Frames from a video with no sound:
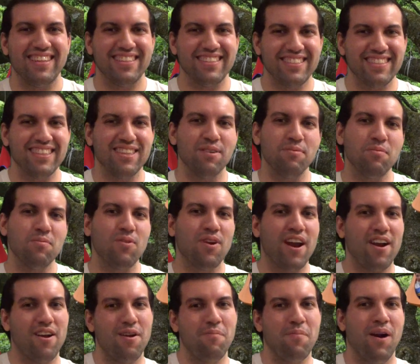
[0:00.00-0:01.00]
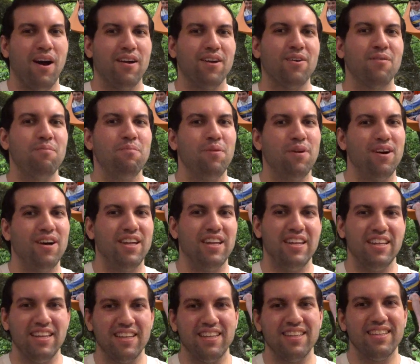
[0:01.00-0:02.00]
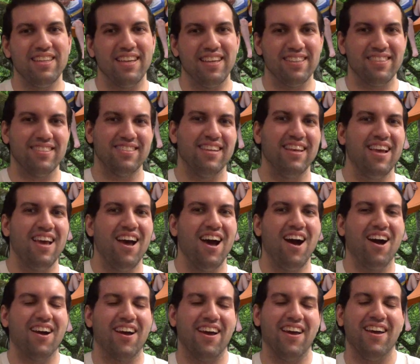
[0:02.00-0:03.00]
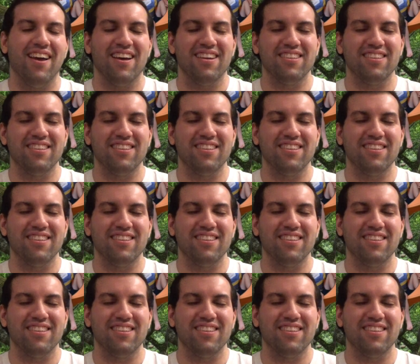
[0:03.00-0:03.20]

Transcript: Yes, a little bit more Harry Potter, but yes. Okay,